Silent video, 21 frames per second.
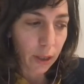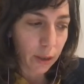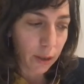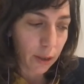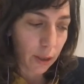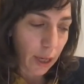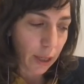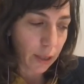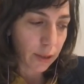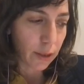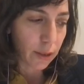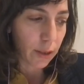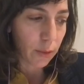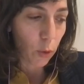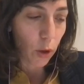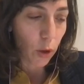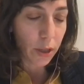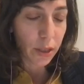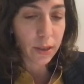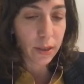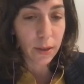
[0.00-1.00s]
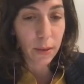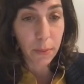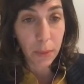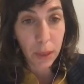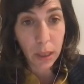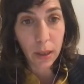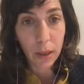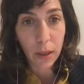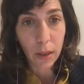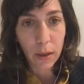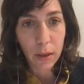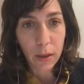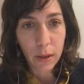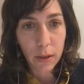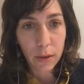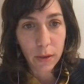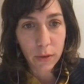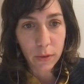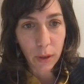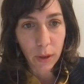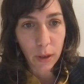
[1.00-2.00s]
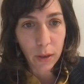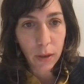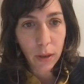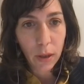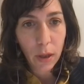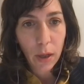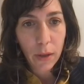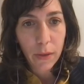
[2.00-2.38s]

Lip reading: connected. One is the media in Israel.